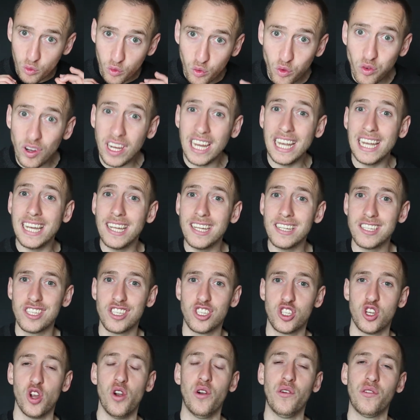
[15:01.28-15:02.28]
really
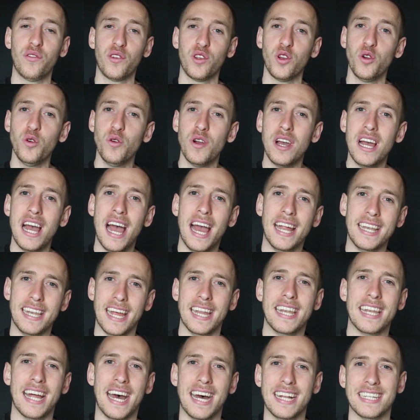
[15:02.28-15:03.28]
serve you. And
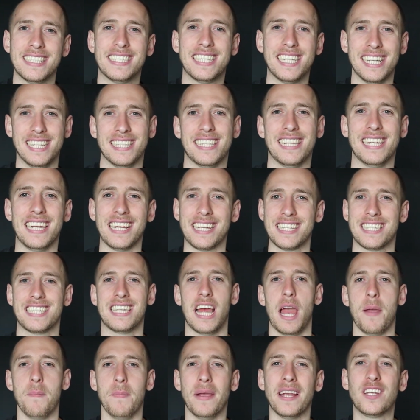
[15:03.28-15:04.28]
then until the next
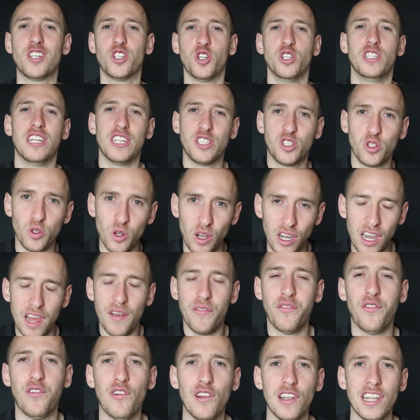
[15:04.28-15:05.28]
time, make sure that you
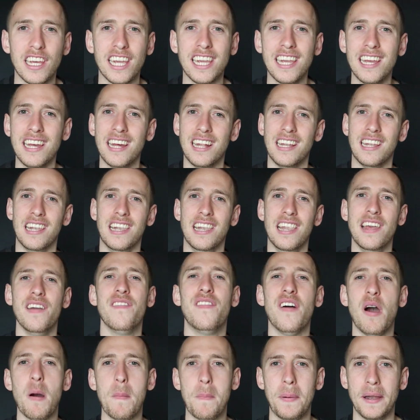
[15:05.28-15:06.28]
live fully,
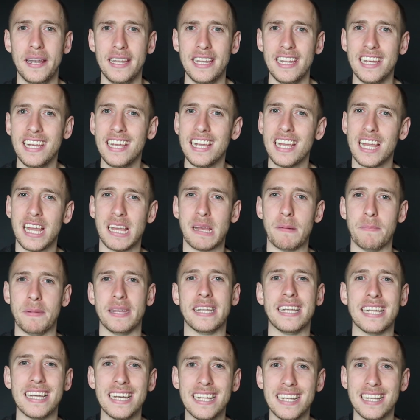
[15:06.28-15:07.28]
live openly, and
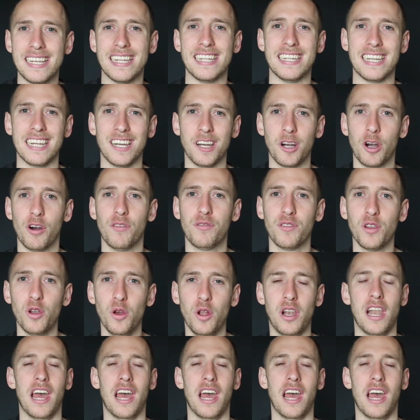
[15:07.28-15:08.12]
be the leader of your